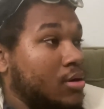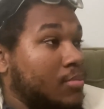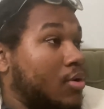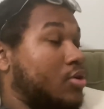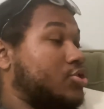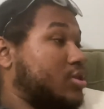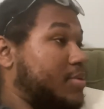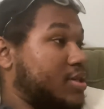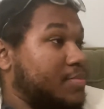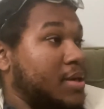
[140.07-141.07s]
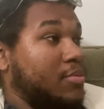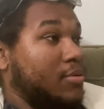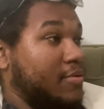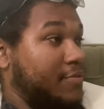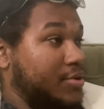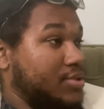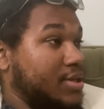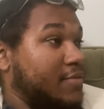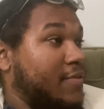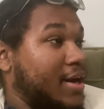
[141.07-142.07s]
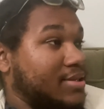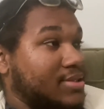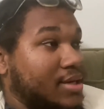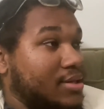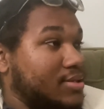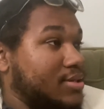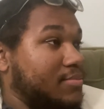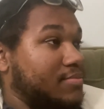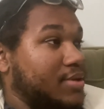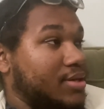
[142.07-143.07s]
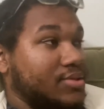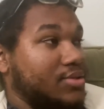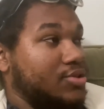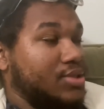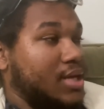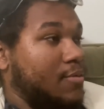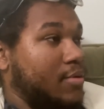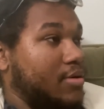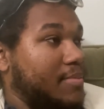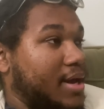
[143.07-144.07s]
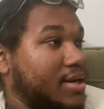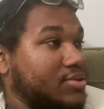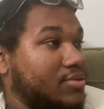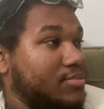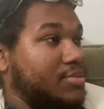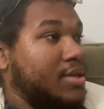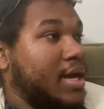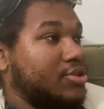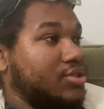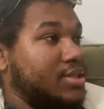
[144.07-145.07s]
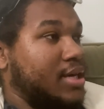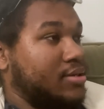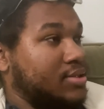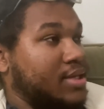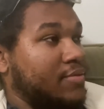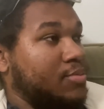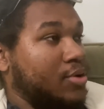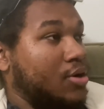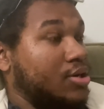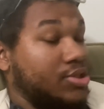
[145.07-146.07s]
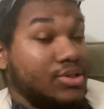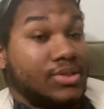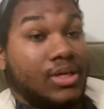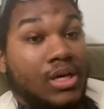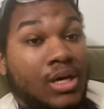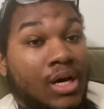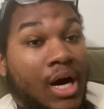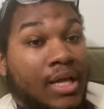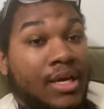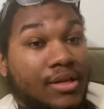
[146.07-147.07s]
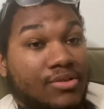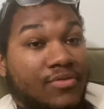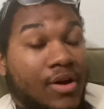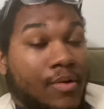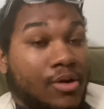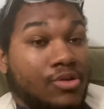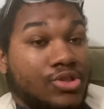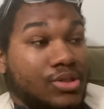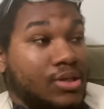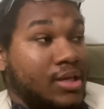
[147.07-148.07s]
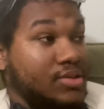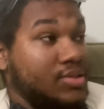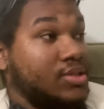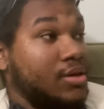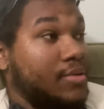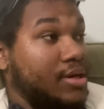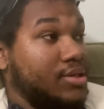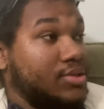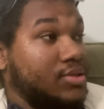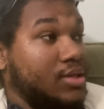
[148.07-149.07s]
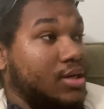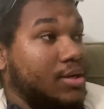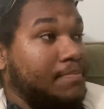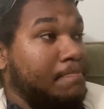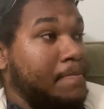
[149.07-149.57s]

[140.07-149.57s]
partially because people are refusing to get vaccinated, some because they're just not wearing masks or actually taking safety precautions. I think it is very urgent and serious um,